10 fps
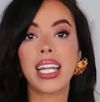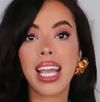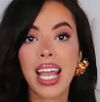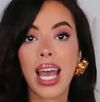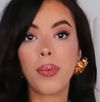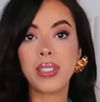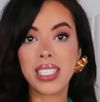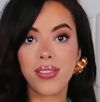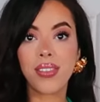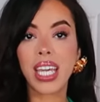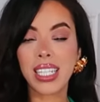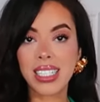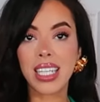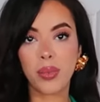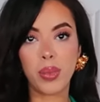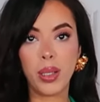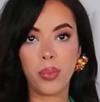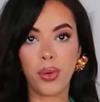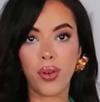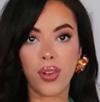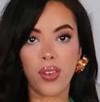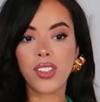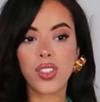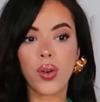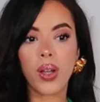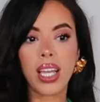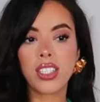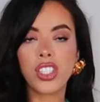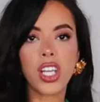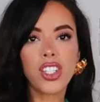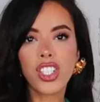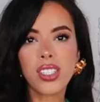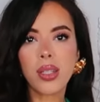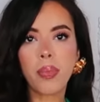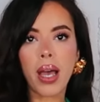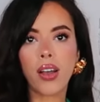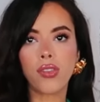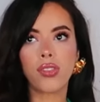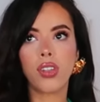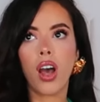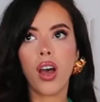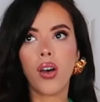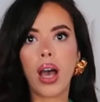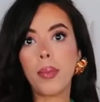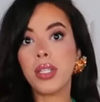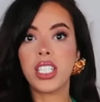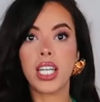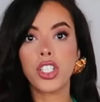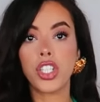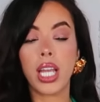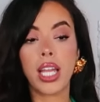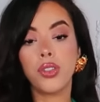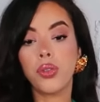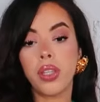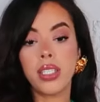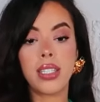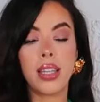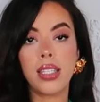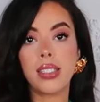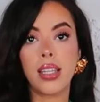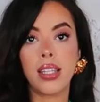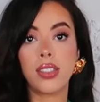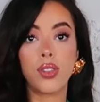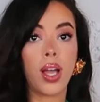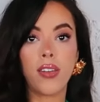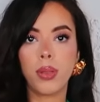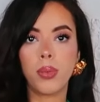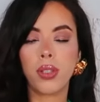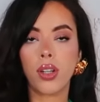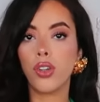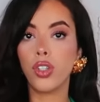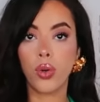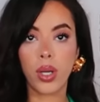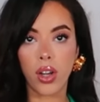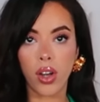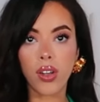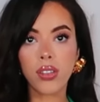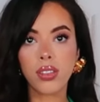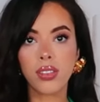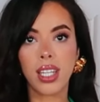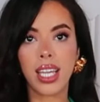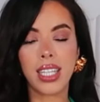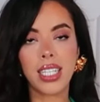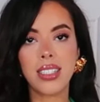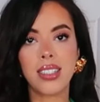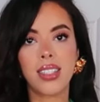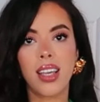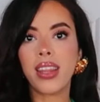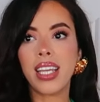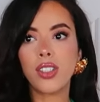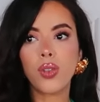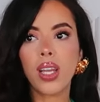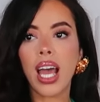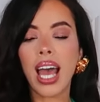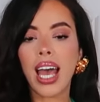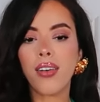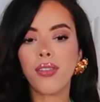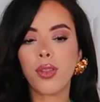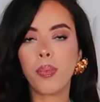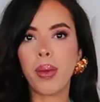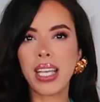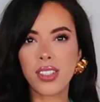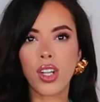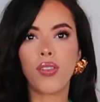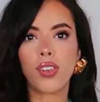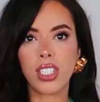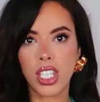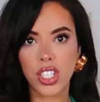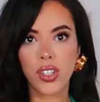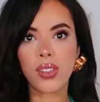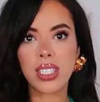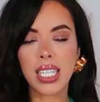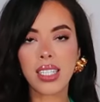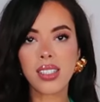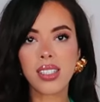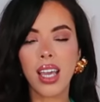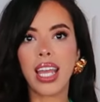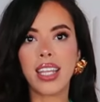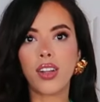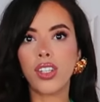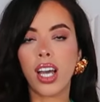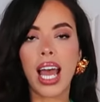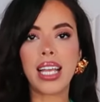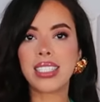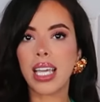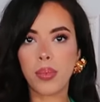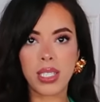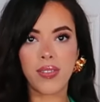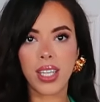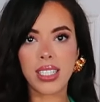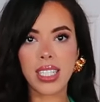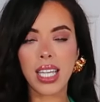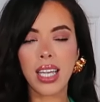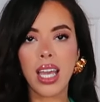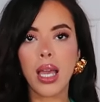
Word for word: and captivating people. So it's not just about, oh, I'm intelligent, I knew this and this and this. You have people that are know it all like this, but they don't have the best conversational skills and they're not as captivating